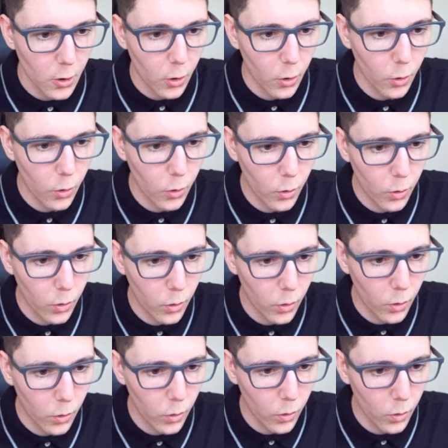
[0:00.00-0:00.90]

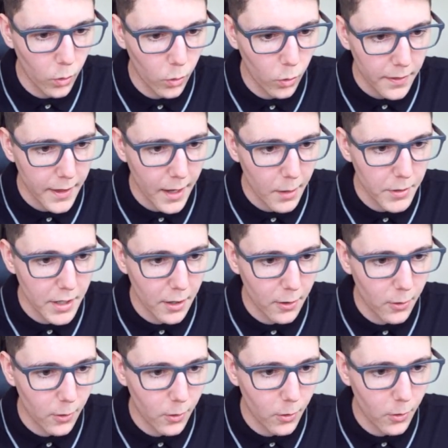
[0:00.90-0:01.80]
Oh, there we,
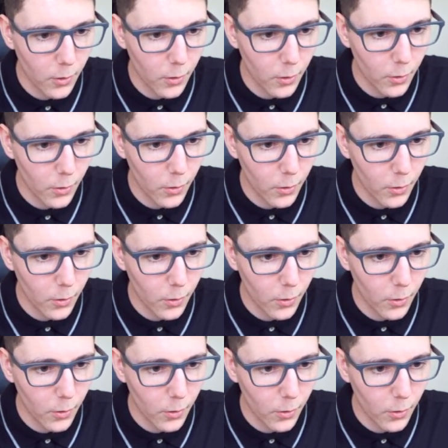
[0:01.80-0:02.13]
oh.